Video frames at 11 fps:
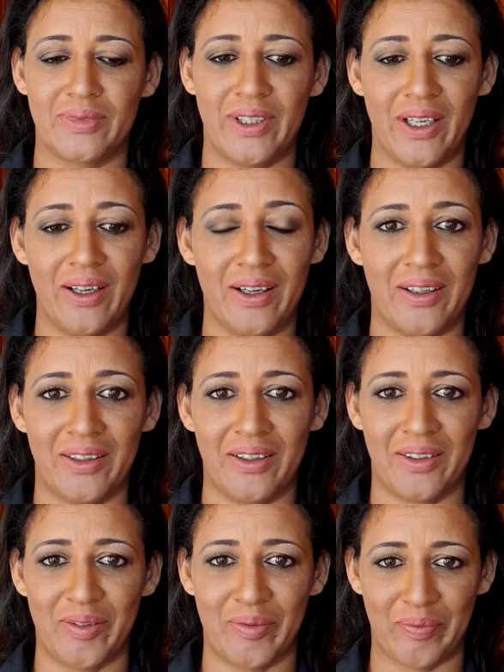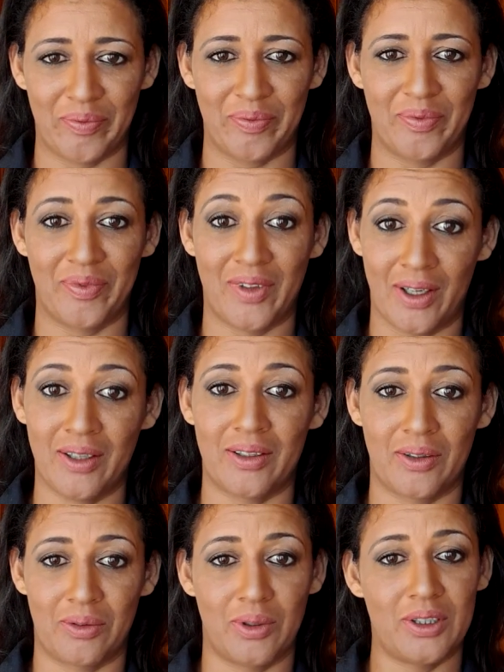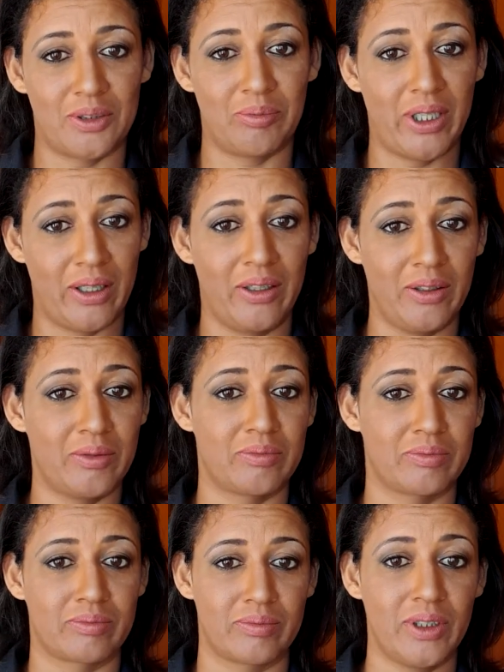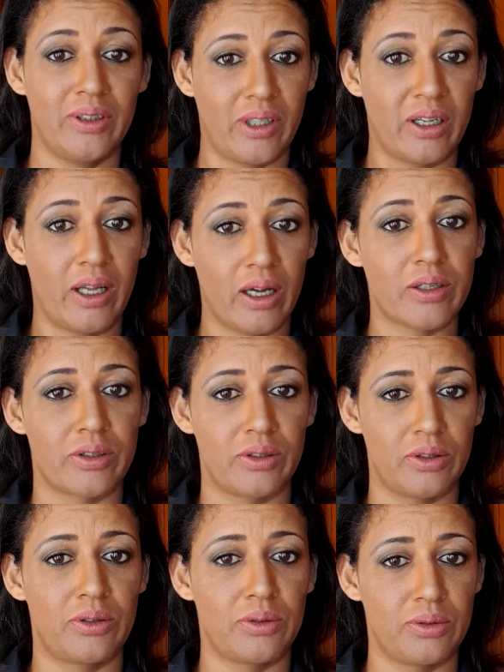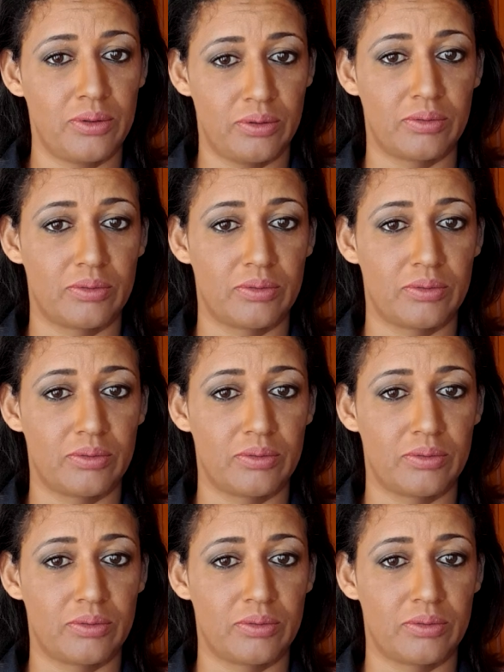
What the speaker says: yeah, that was my introduction to